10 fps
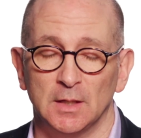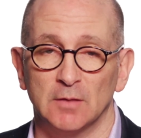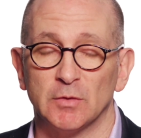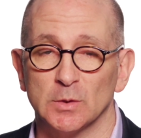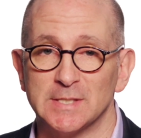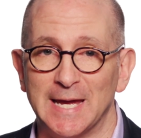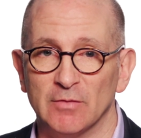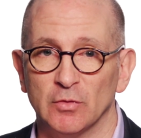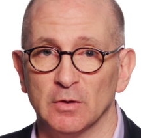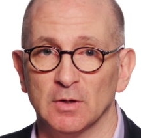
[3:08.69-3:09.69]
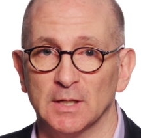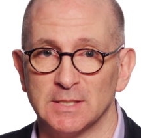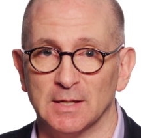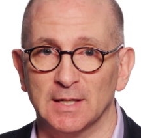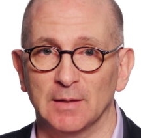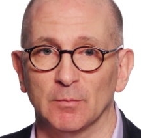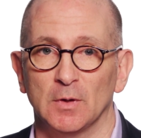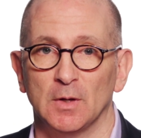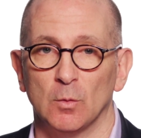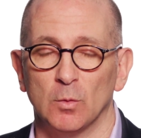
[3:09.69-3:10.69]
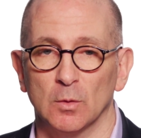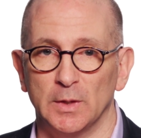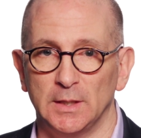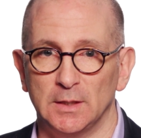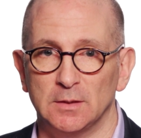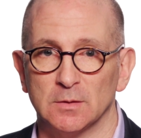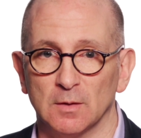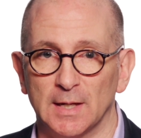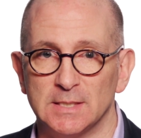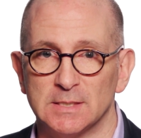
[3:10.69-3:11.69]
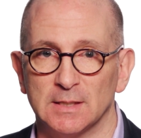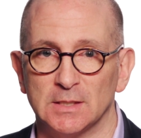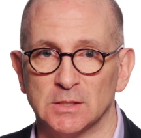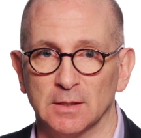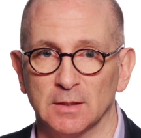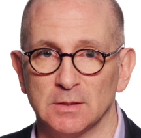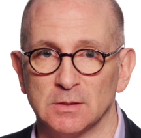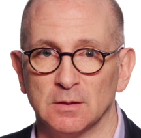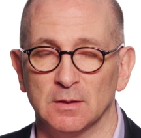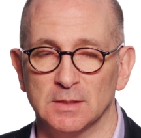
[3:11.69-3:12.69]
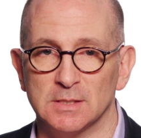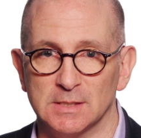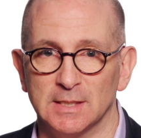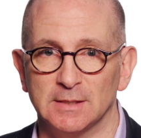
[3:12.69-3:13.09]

If there was ever a time where we needed to rise to that challenge, this is